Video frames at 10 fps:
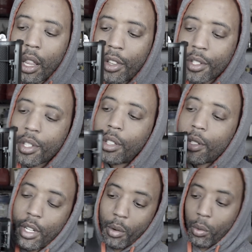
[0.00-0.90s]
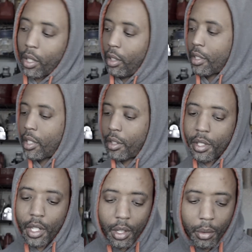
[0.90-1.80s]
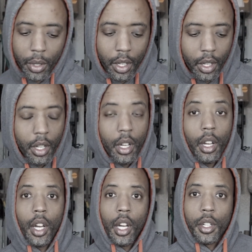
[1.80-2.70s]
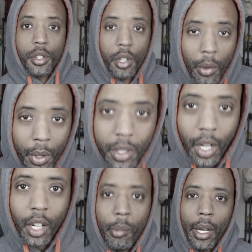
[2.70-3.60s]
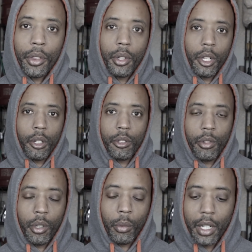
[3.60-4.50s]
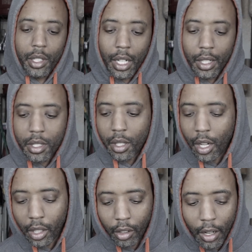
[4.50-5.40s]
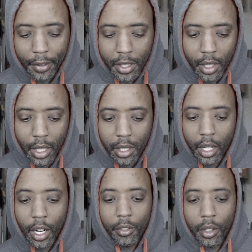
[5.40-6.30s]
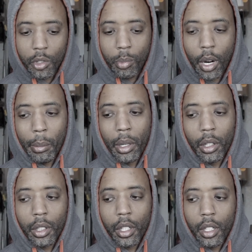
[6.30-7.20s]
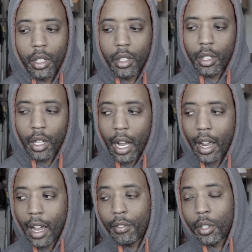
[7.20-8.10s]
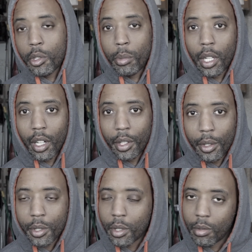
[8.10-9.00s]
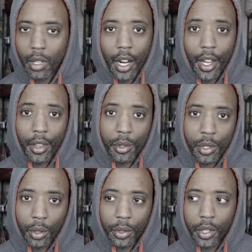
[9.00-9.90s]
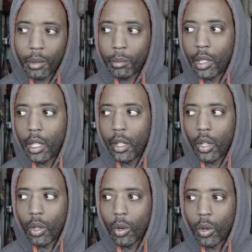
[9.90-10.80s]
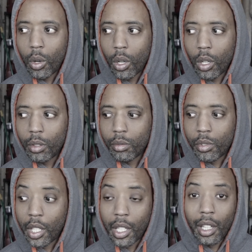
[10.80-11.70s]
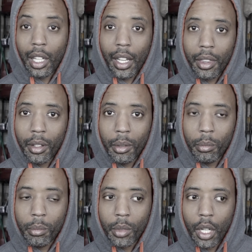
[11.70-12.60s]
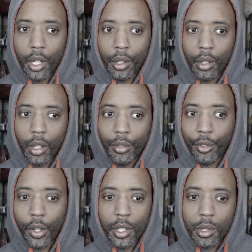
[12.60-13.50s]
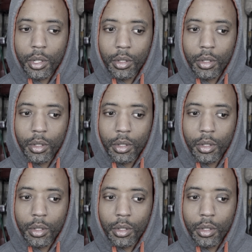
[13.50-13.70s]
This thing does not work. Let's get this out of the way. So I want to talk about the red dots and the holographic sights that I've used primarily. I have used many others. I either sold them or didn't like them on friends.